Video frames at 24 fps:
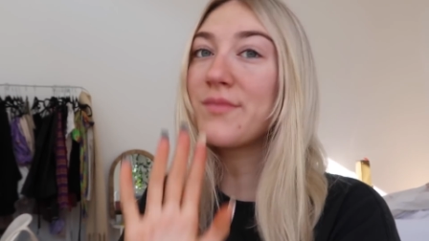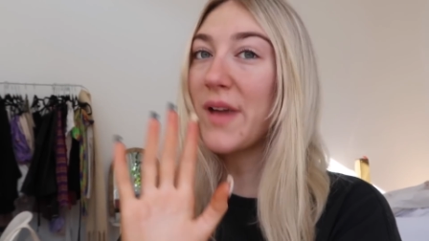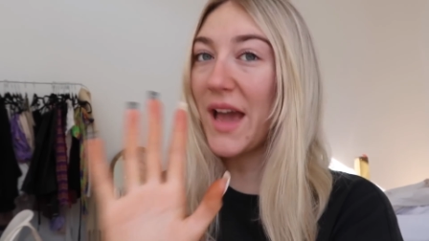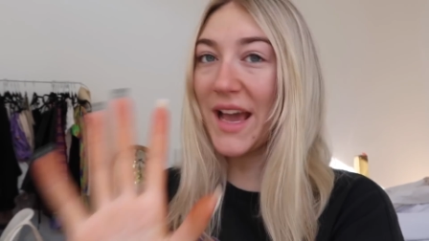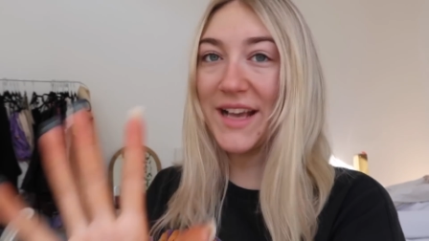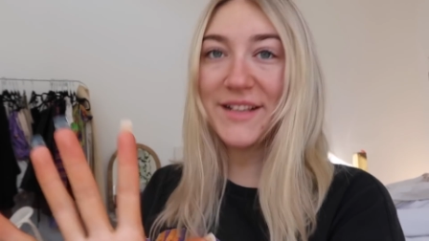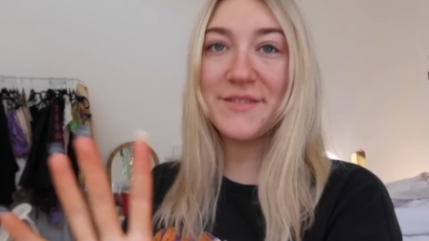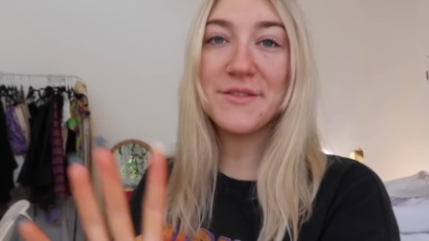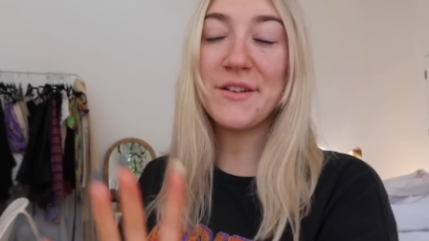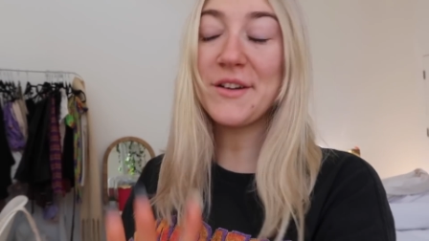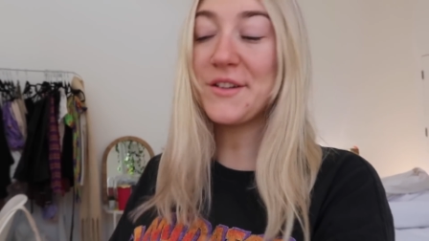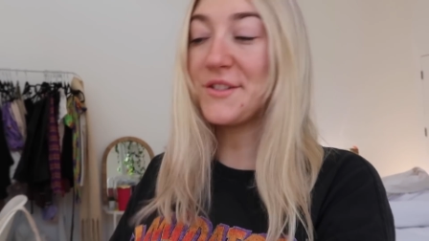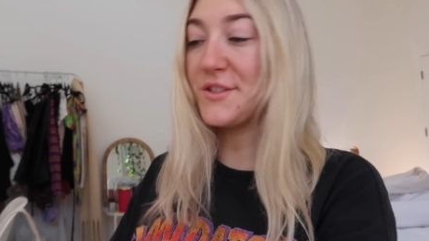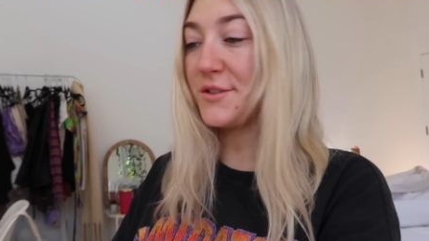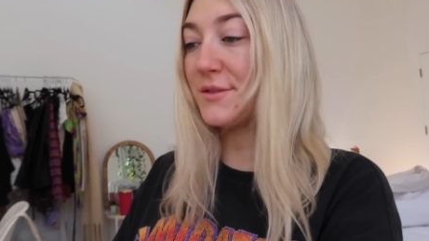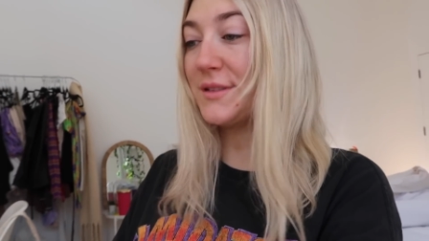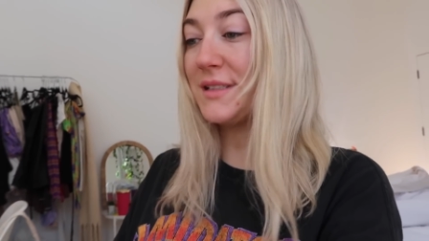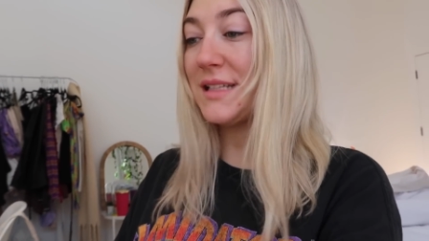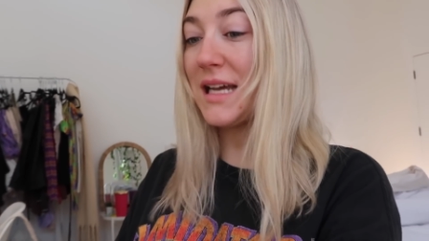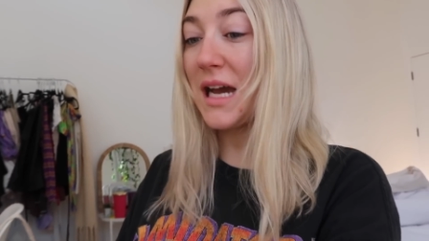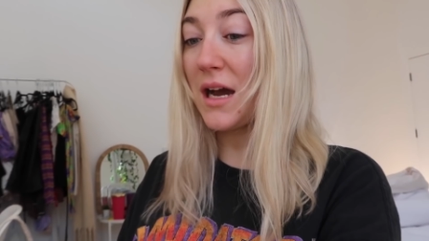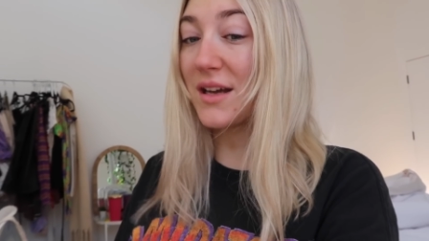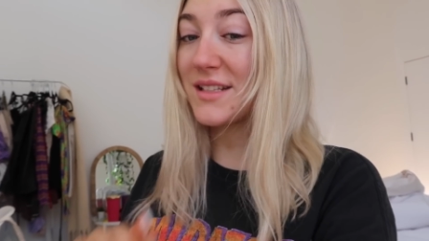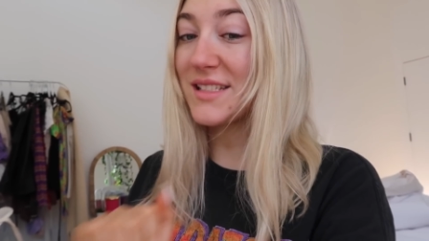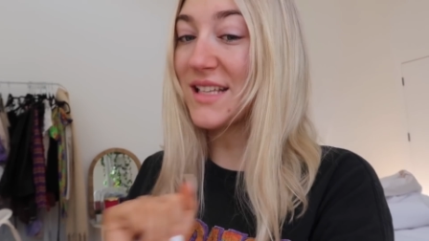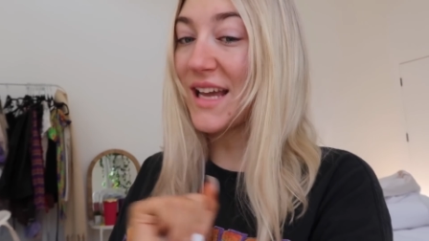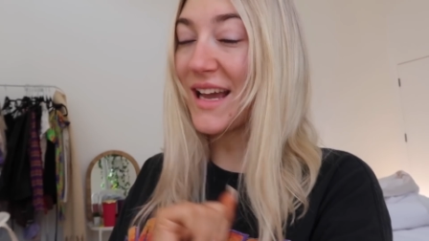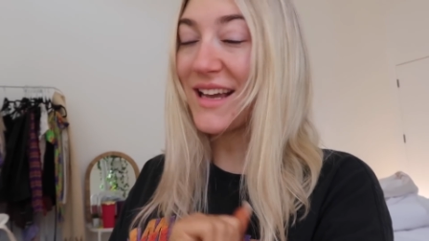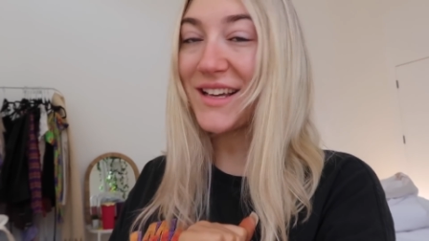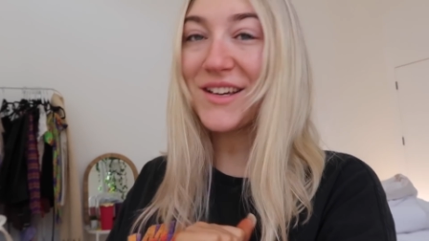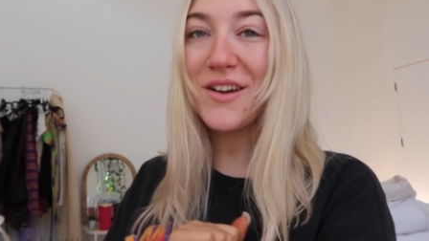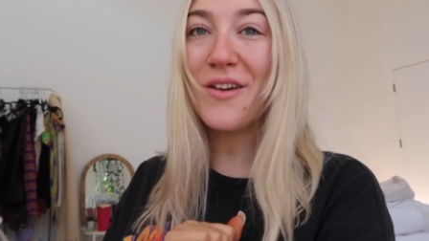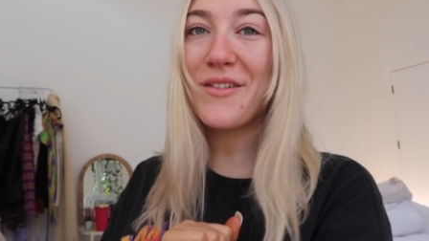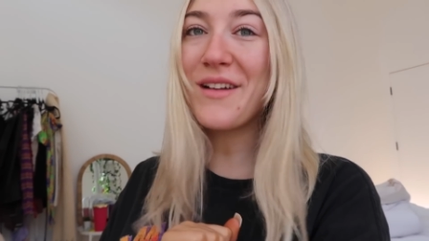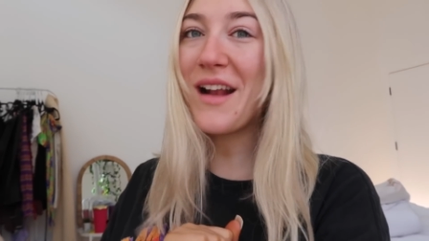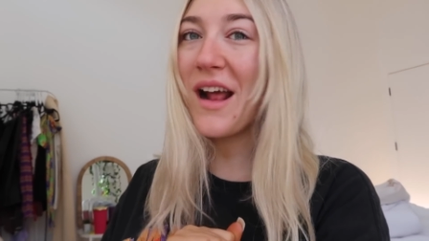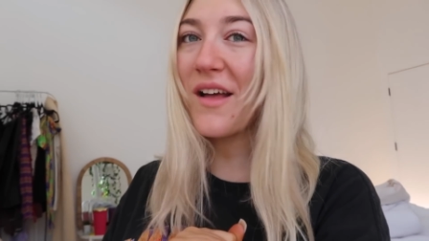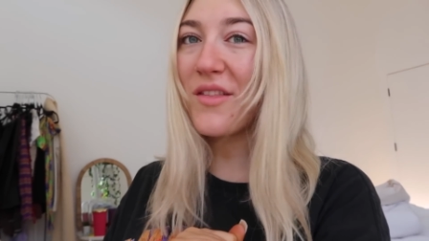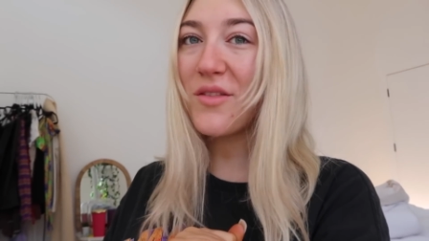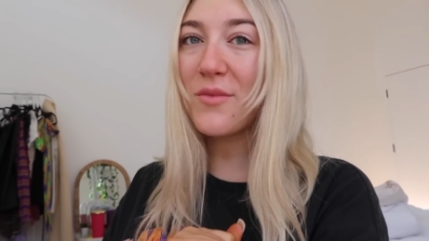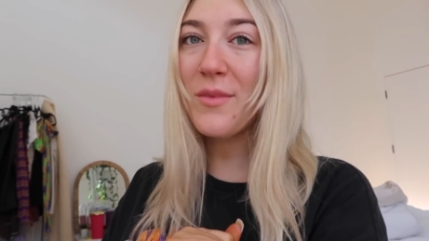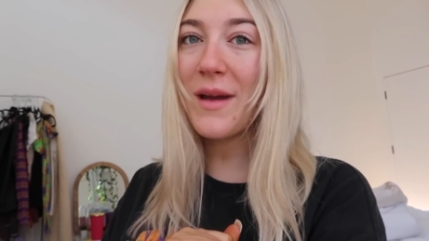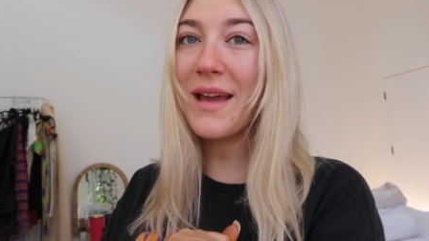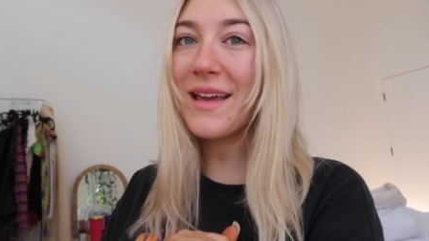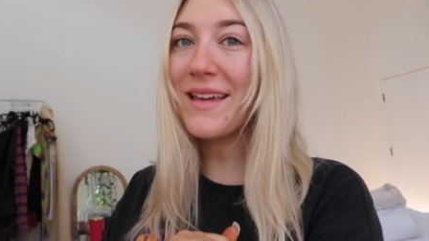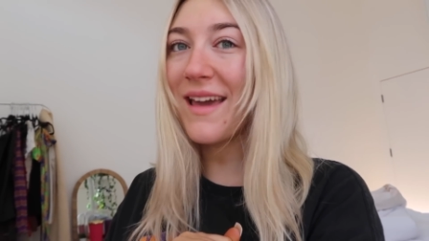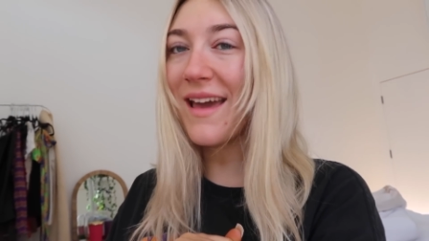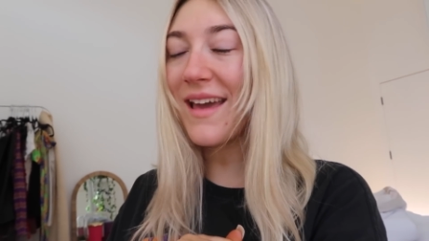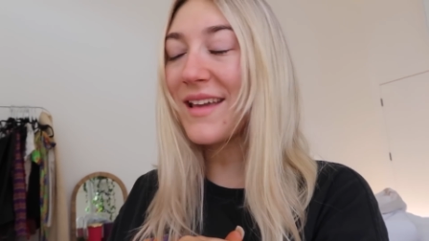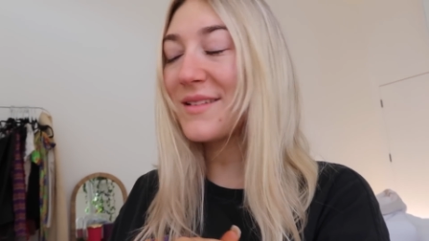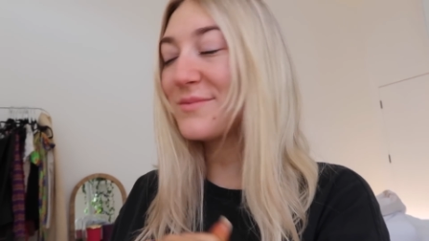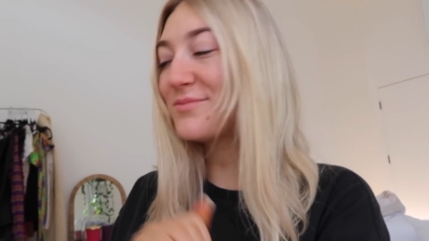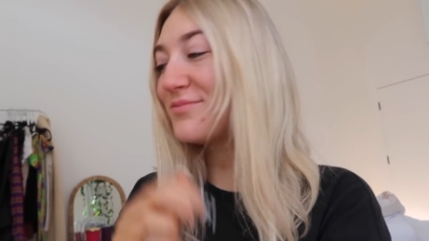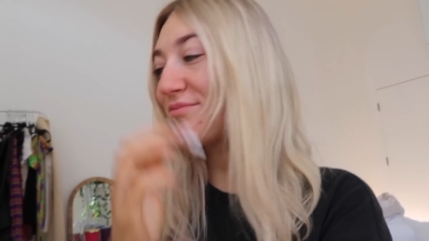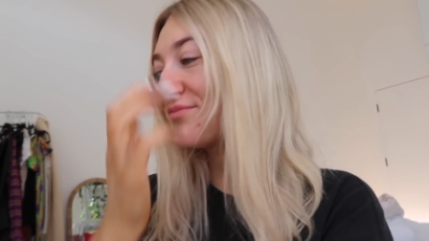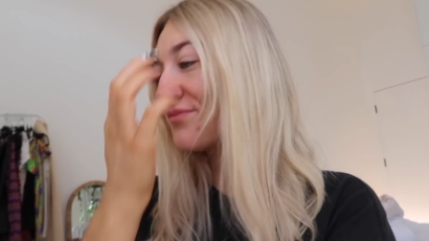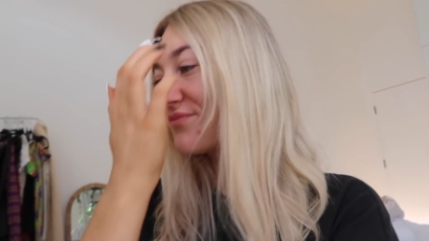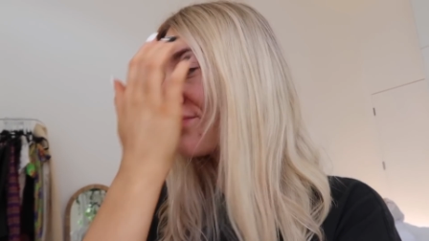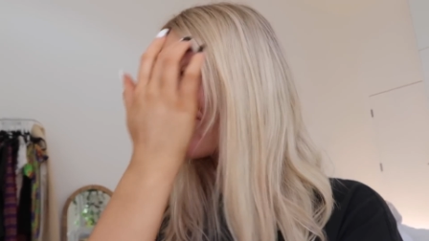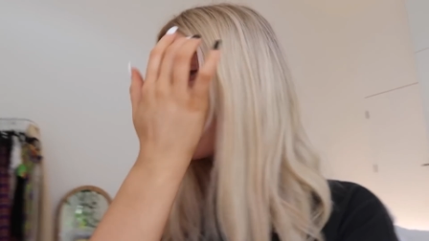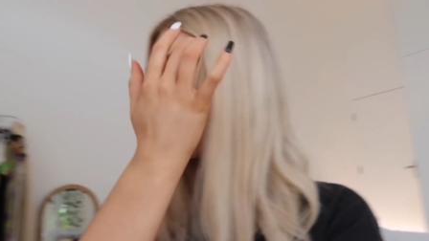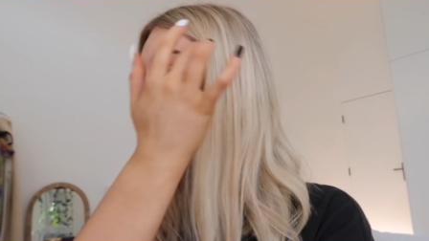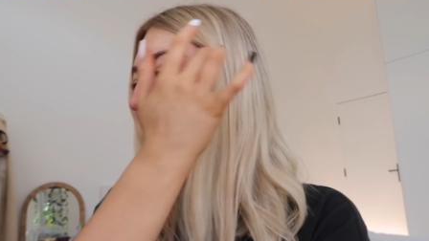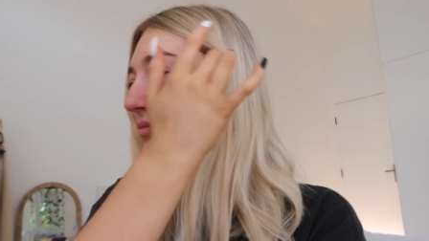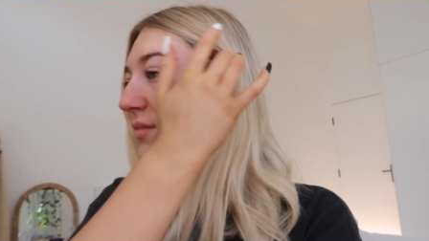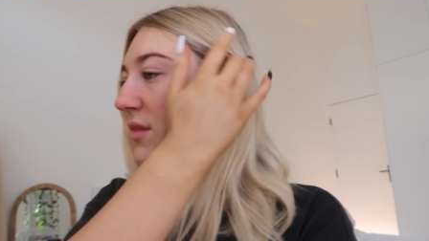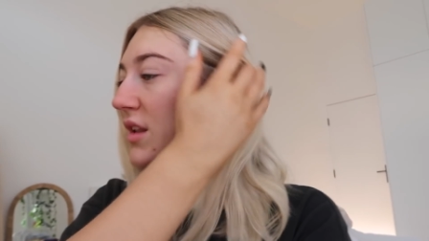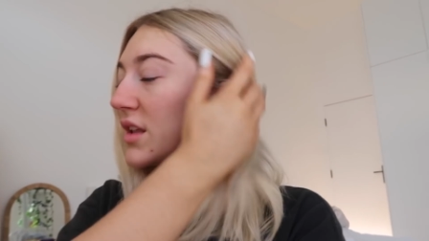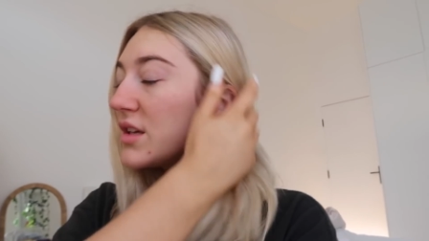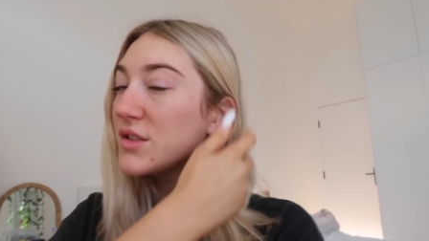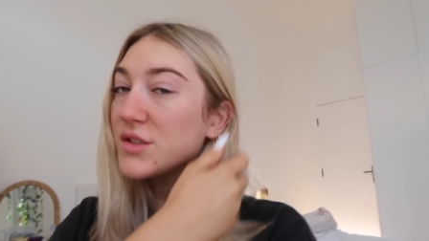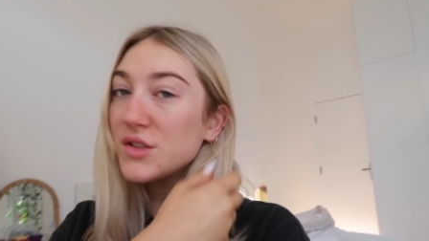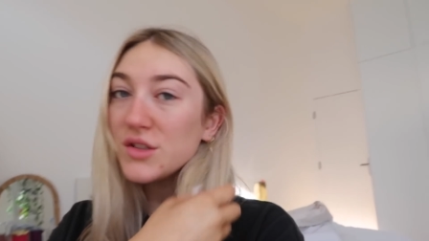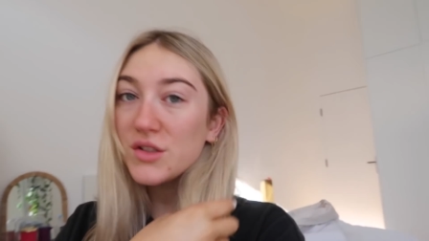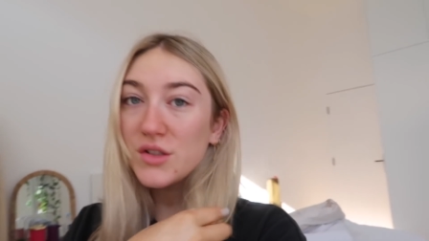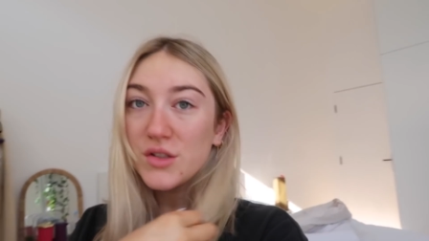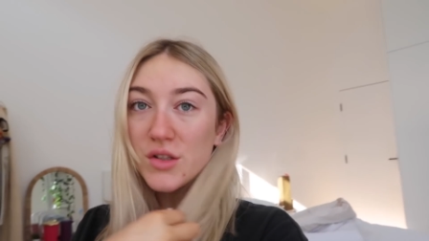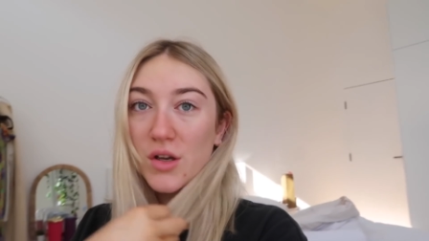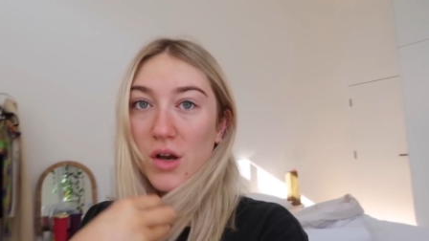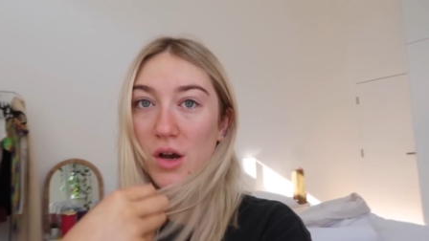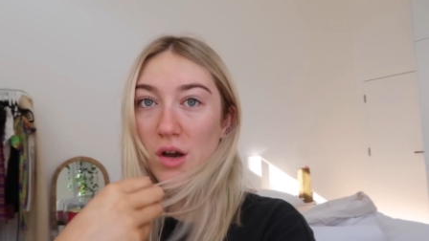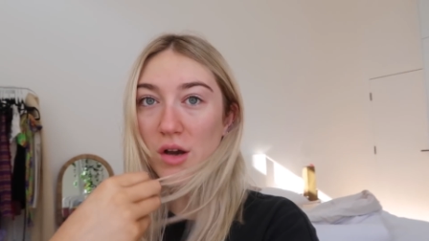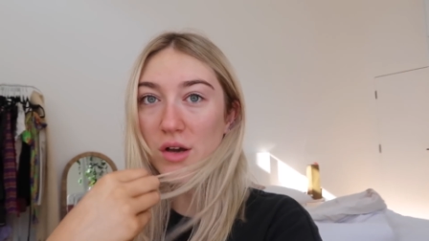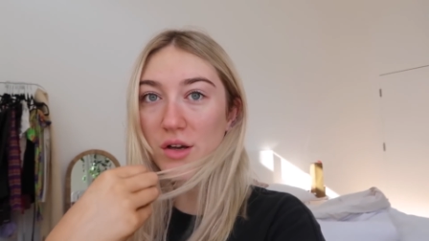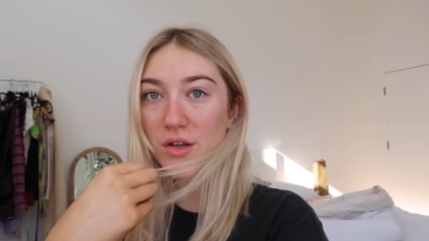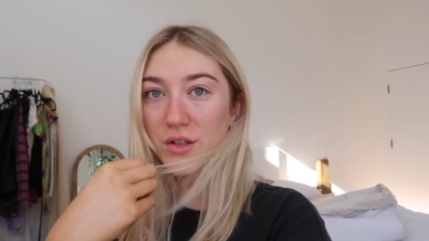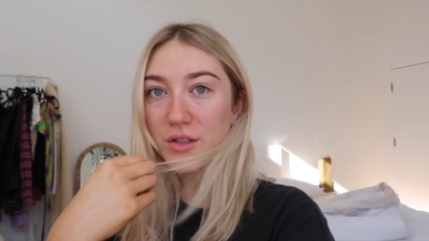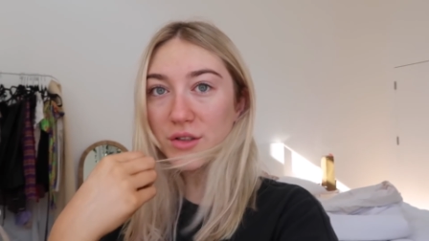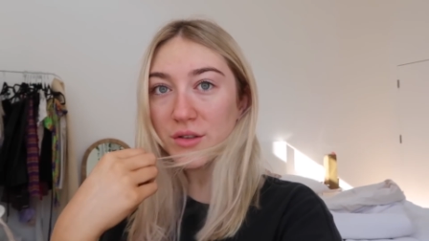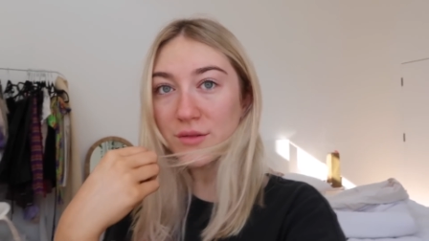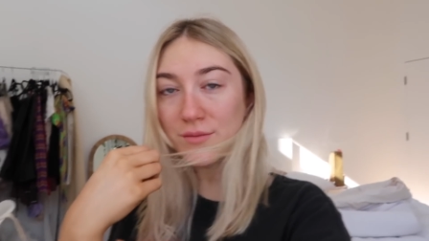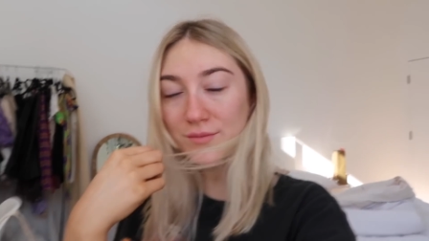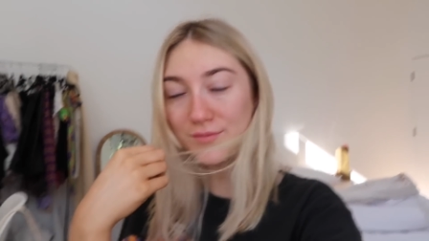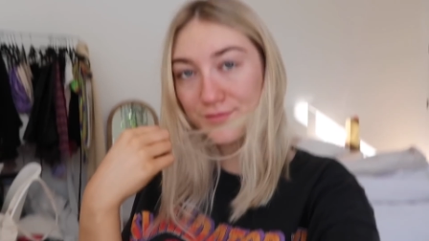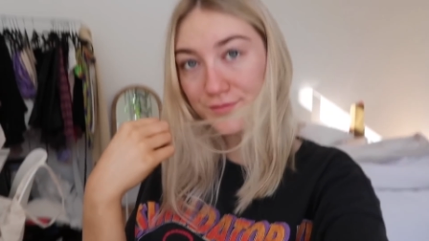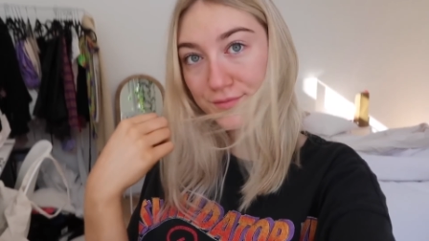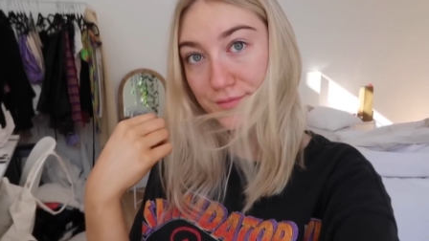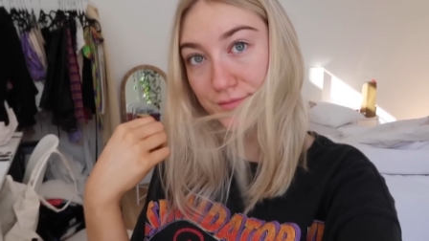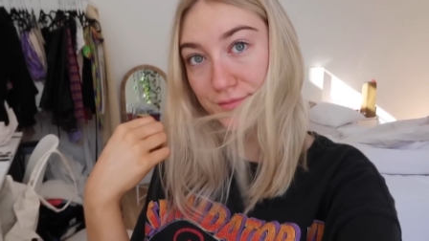May as well do it now because I ain't going out on the weekend. So